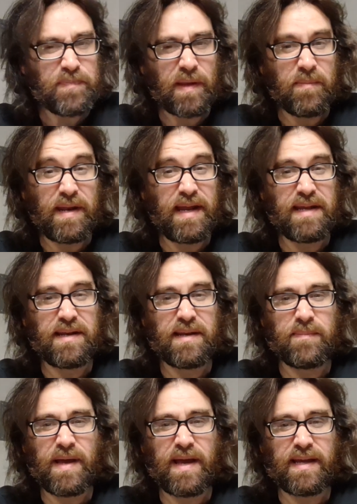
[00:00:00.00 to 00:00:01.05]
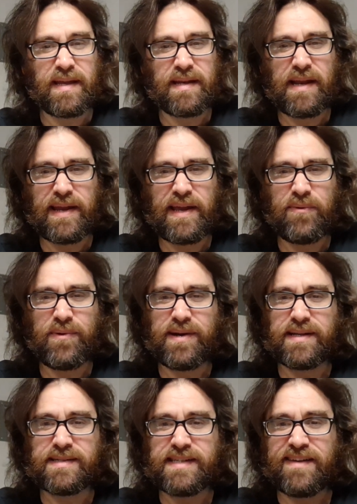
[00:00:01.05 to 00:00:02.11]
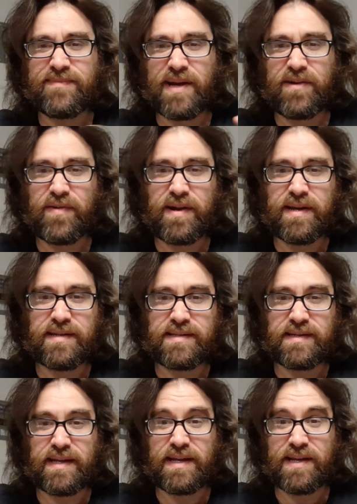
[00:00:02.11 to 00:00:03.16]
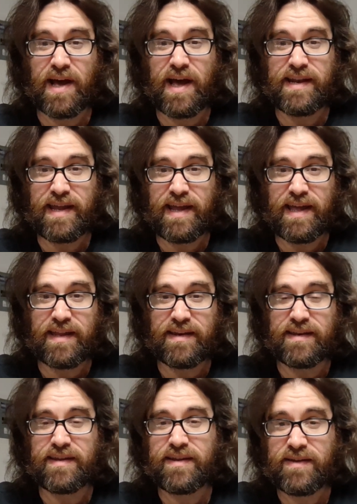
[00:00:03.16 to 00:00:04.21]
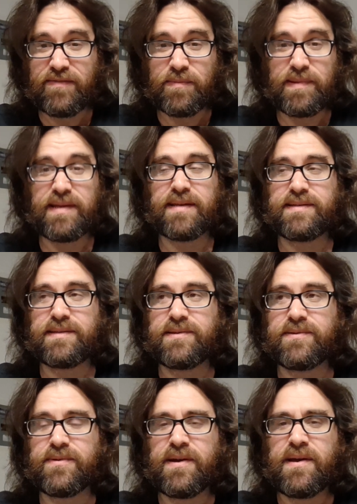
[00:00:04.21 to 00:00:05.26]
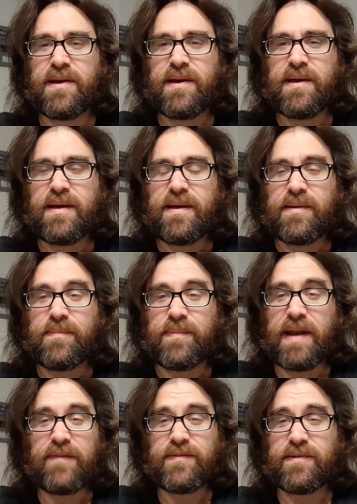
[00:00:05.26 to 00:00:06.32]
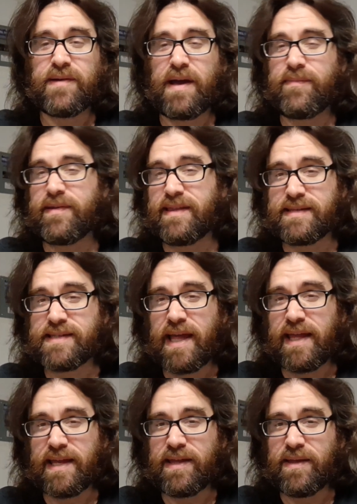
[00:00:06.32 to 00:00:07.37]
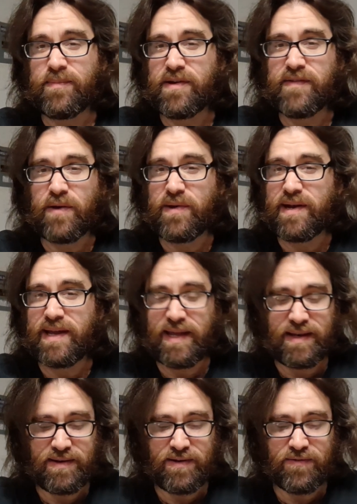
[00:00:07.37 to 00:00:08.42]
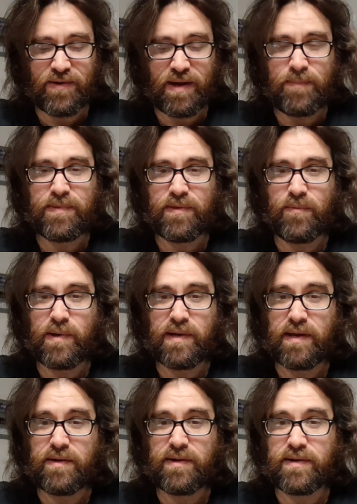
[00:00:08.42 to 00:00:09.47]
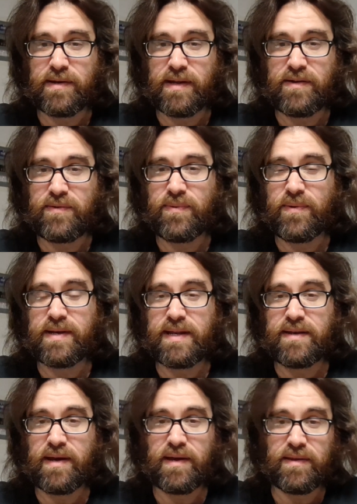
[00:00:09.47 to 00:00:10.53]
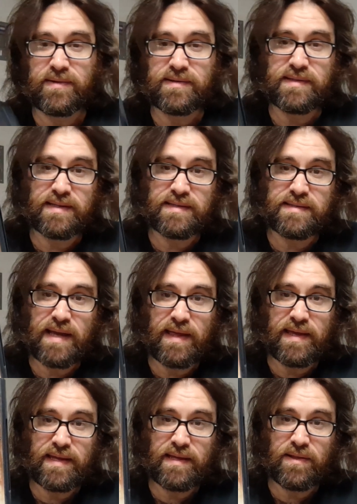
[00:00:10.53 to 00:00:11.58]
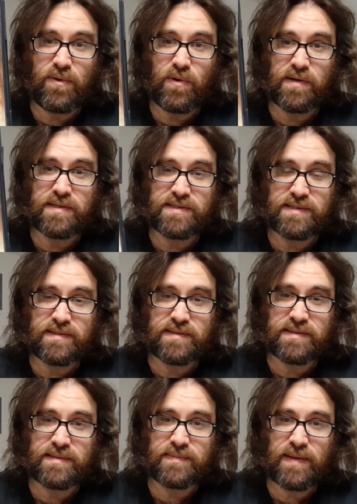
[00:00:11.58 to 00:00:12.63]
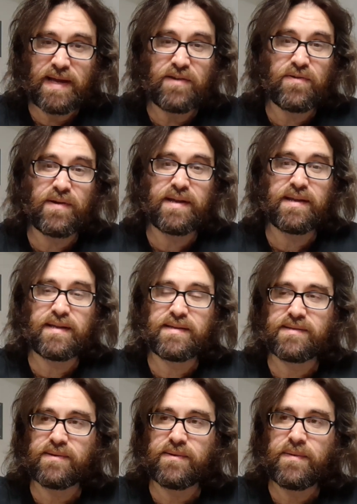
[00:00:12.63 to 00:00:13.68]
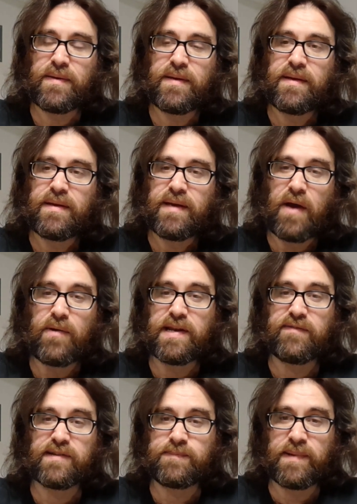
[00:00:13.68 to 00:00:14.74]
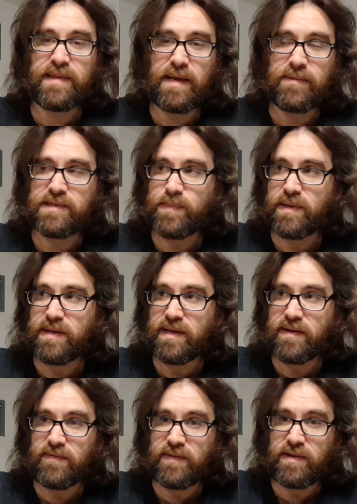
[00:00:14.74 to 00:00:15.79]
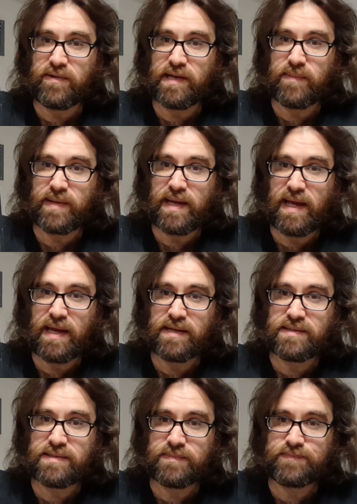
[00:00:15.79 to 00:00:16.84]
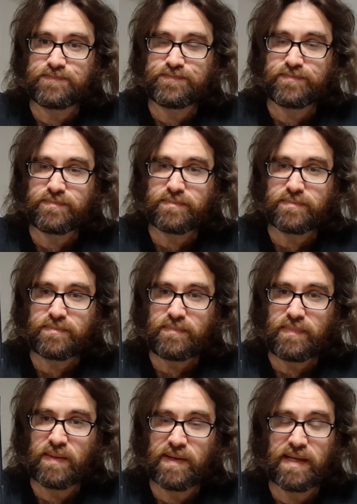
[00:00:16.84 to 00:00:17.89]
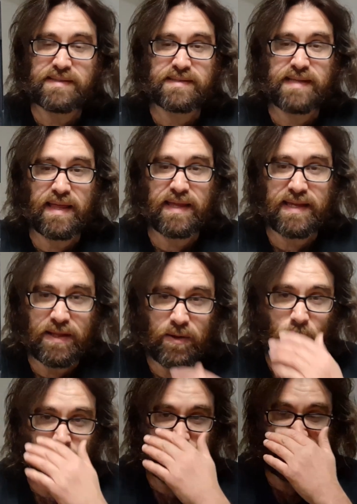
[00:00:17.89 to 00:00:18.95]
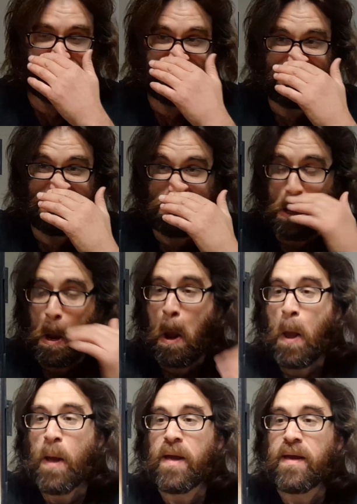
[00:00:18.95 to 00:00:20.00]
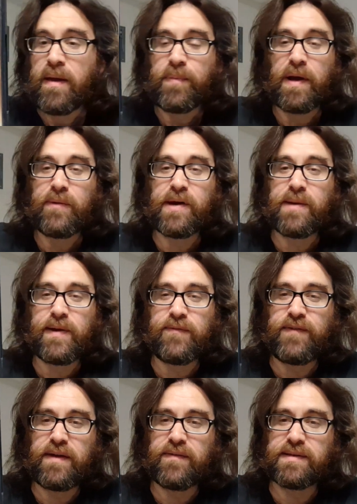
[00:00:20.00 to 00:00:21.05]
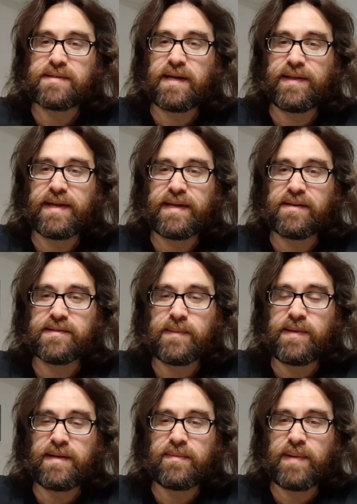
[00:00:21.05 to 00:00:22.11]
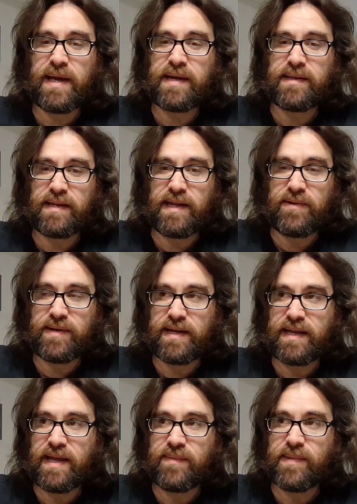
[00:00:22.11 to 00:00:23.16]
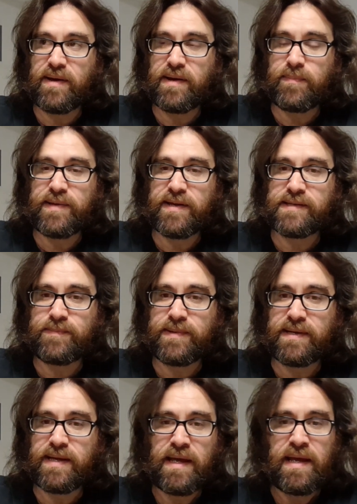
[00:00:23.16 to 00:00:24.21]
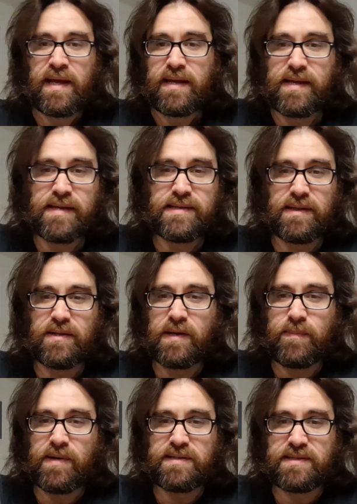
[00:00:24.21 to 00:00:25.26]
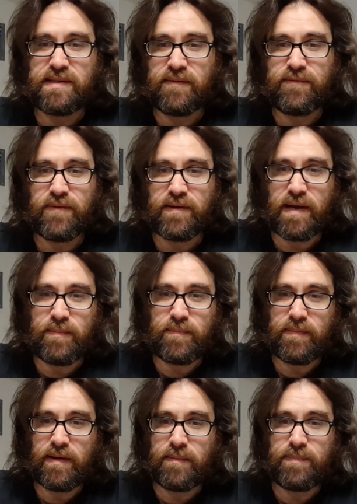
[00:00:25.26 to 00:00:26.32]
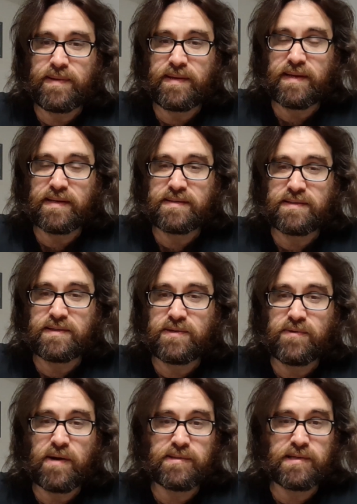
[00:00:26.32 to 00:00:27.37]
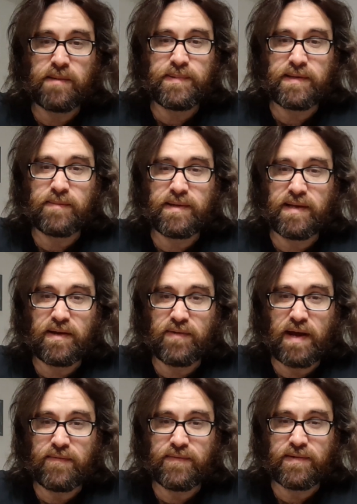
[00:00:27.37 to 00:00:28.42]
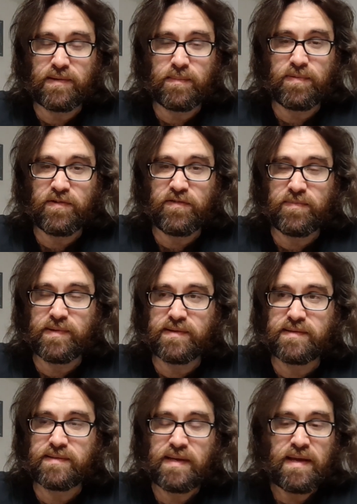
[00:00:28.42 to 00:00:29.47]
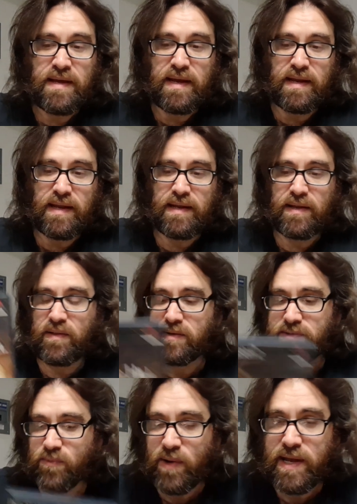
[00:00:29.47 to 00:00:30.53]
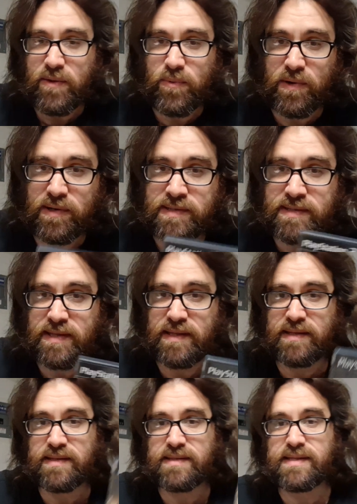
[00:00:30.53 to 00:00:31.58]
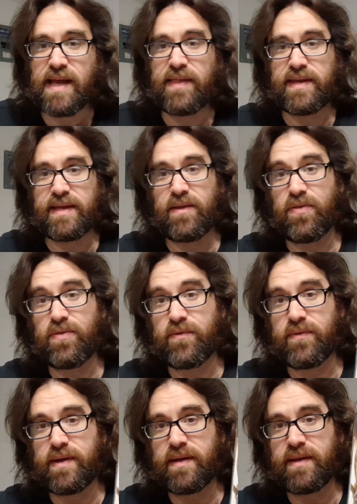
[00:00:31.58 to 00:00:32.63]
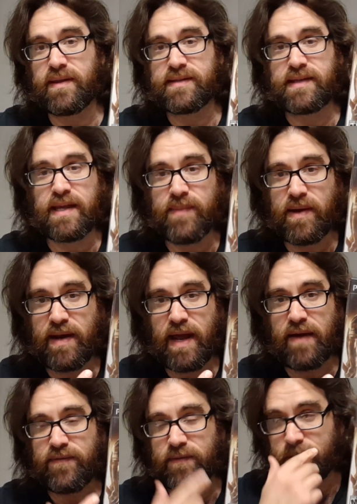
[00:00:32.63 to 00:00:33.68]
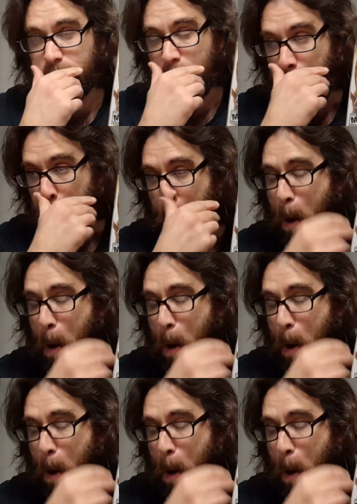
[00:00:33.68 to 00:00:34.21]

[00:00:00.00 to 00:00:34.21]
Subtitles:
But I ended up not getting it. I kind of wanted to save my credit to get God Hand for PS2. But after I'm in the Silent Hill move, I went ahead and dropped the $120 on Silent Hill Origins. I had credit, so I would never spend that much money on a video game cash. We got Silent Hill Origins here. Probably one of my favorite Silent Hills. I beat it back in the day when it came out on PSP. Doesn't look much different on PS2. I was hoping there'd be like graphical improvements. It looks way worse than Silent Hill 3, and this came out after.